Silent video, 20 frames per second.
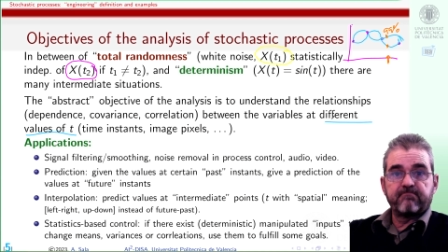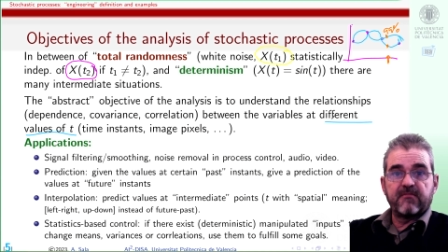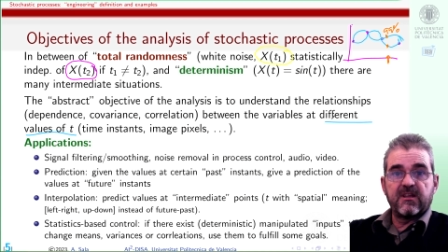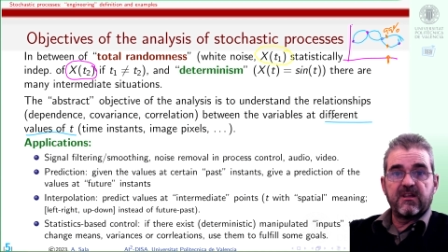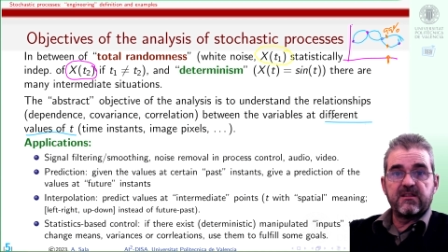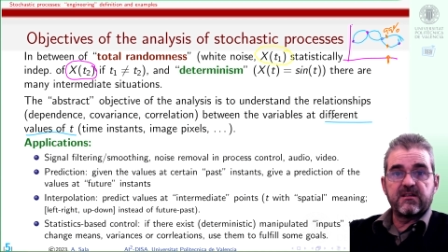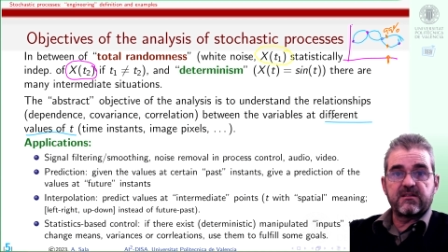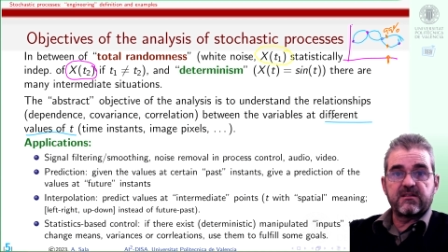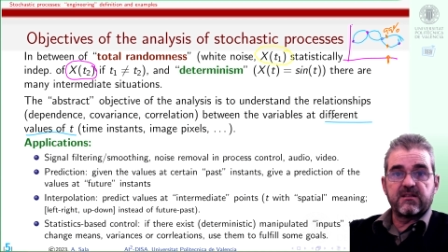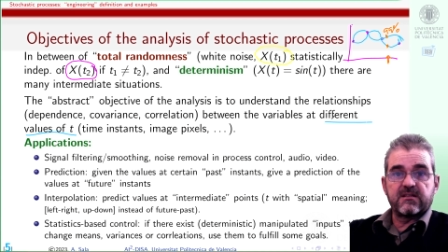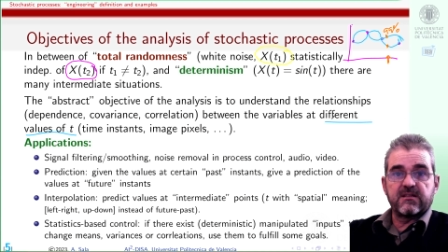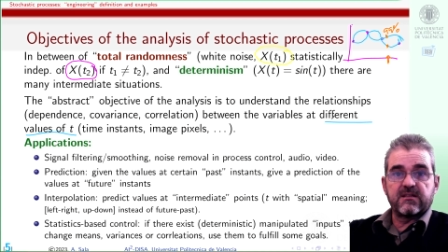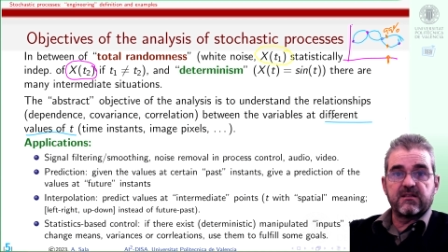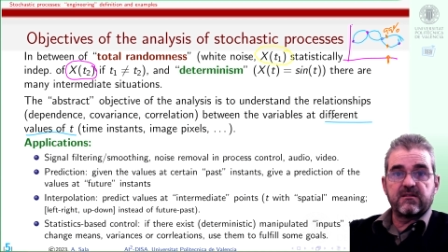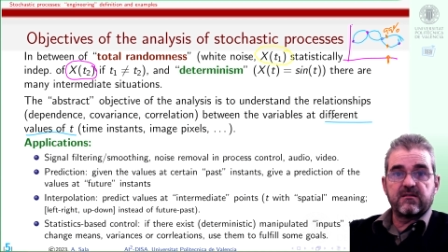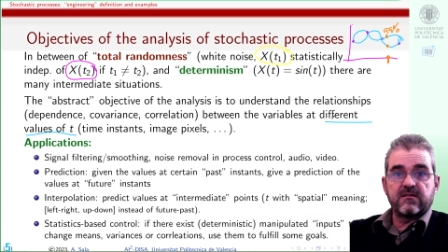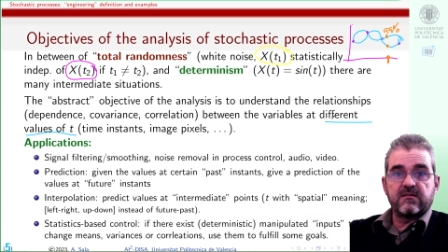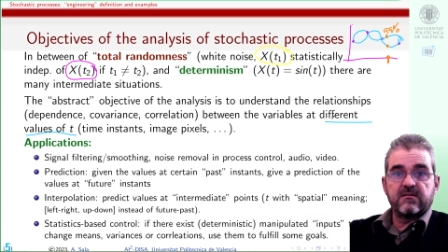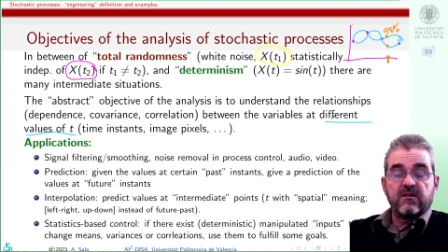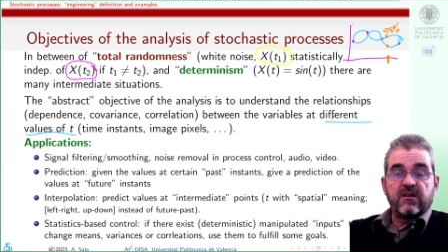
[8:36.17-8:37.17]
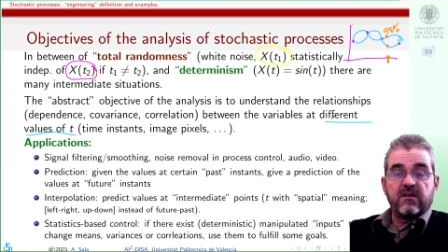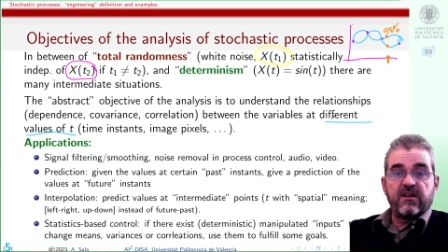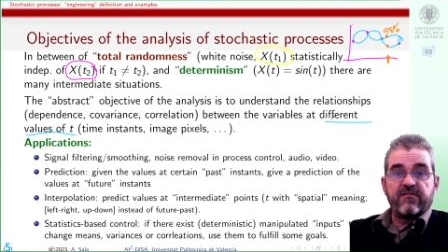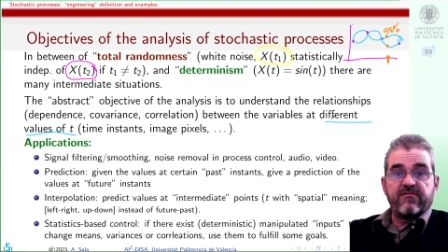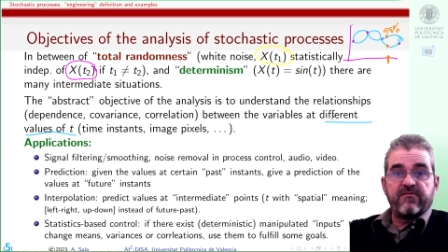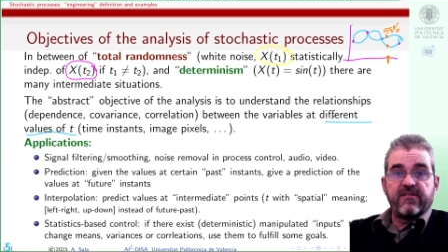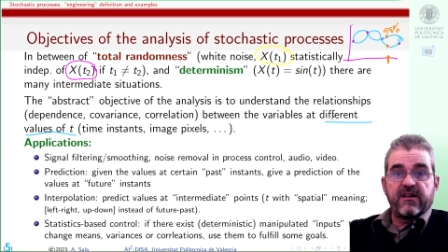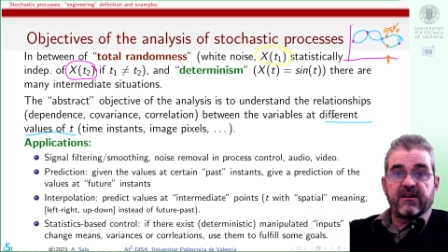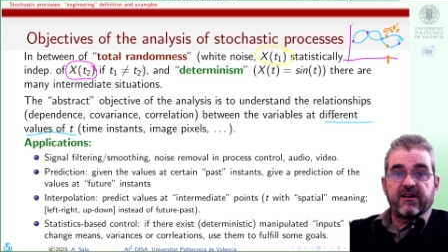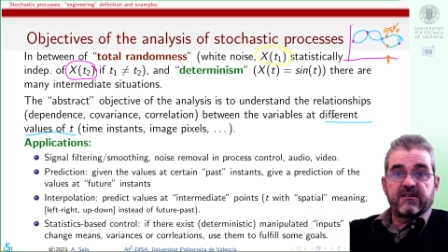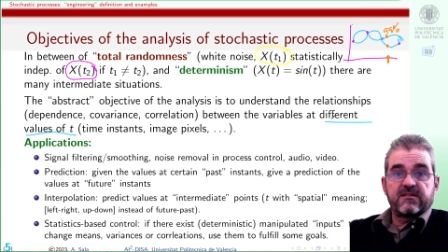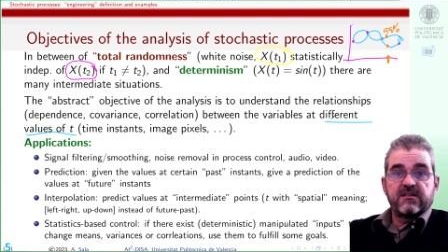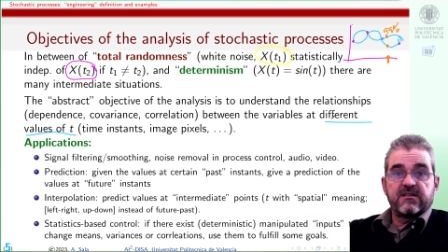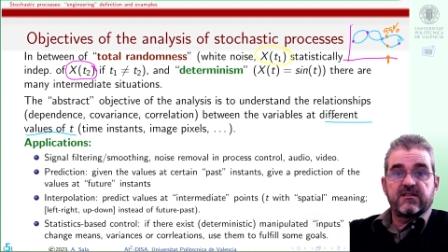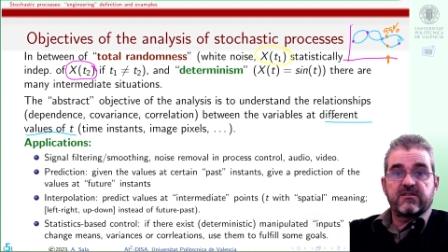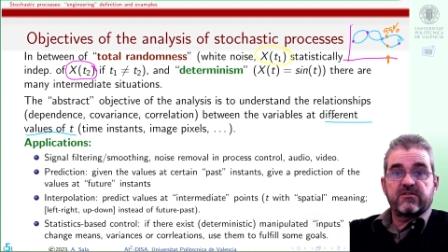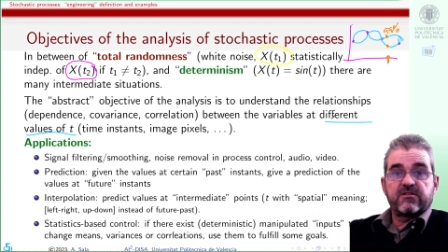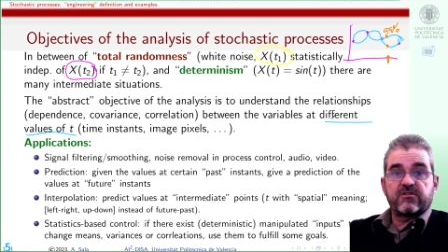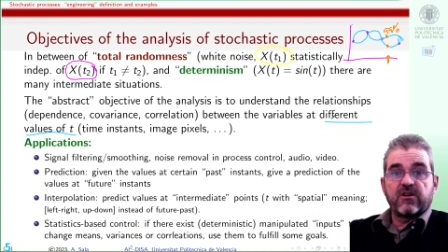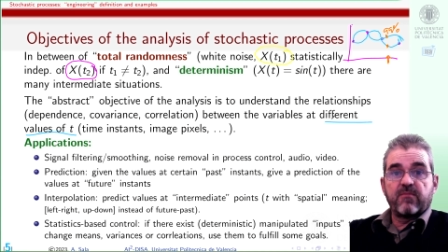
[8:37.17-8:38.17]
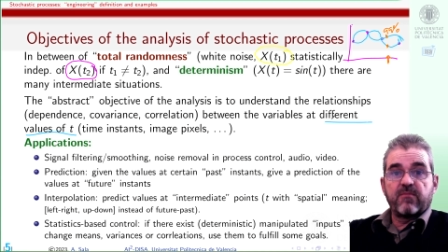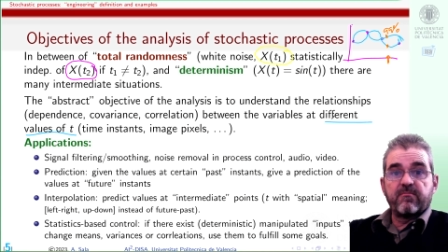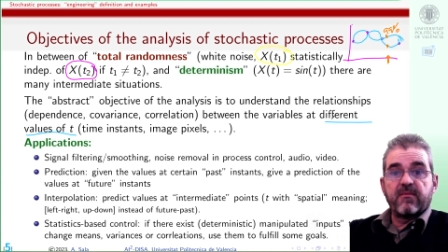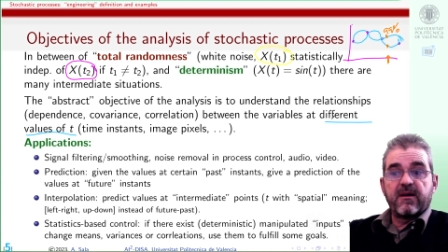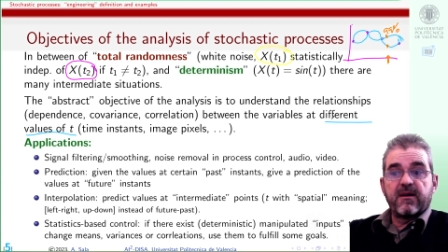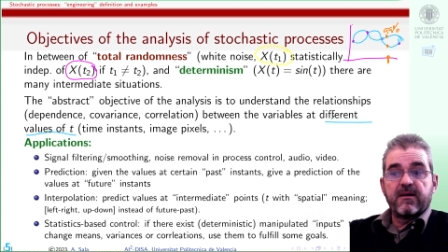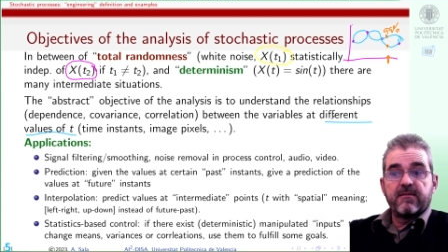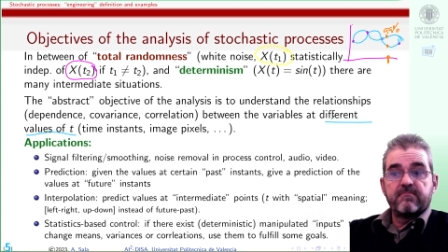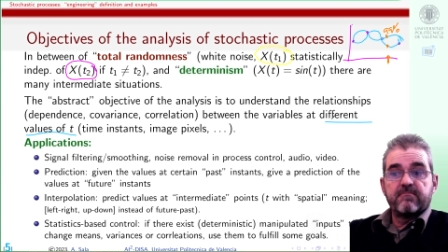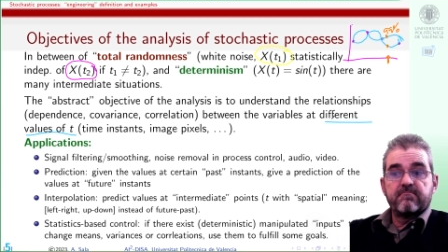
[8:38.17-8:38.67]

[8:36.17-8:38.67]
in the sense that if there exists some